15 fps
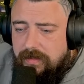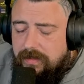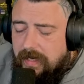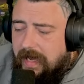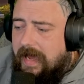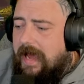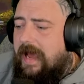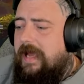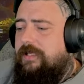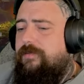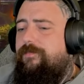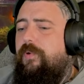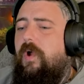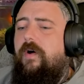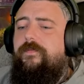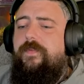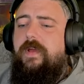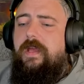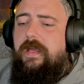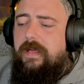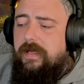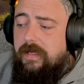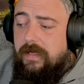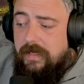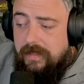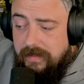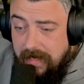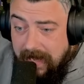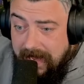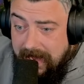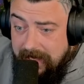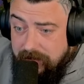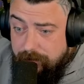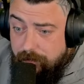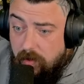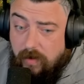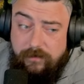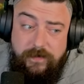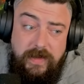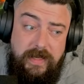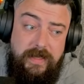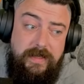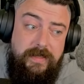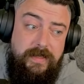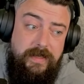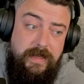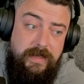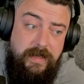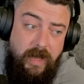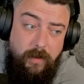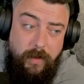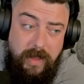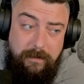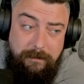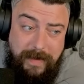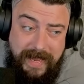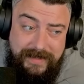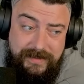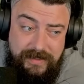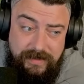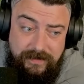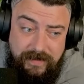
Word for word: Nice profit. Nice profit. Now imagine